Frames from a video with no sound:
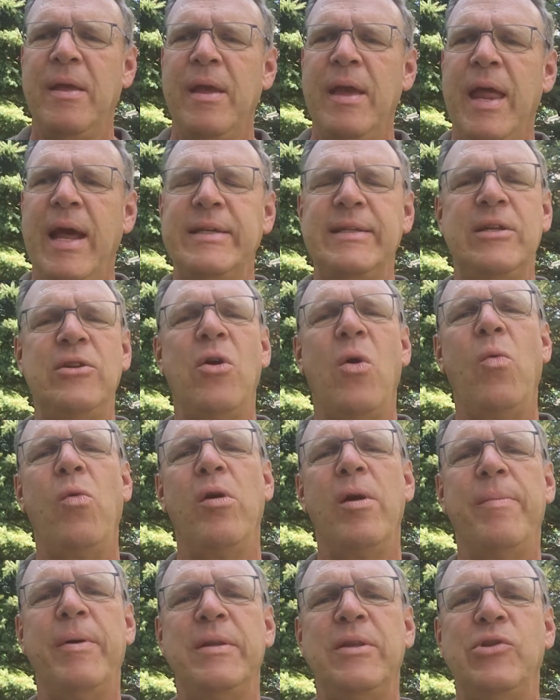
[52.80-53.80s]
I said, don't worry
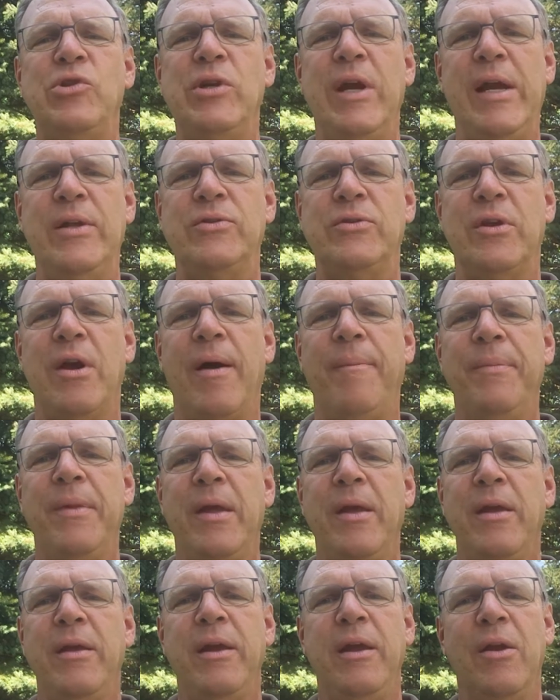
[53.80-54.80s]
about the chainsaw.
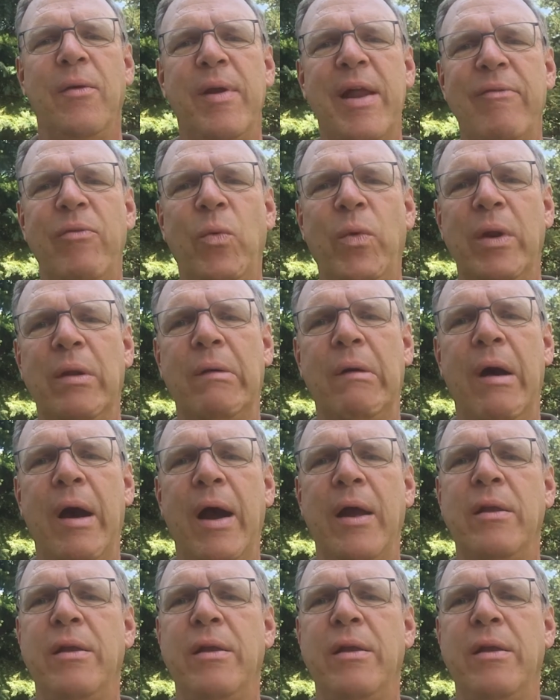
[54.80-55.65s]
You don't have a wooded lot,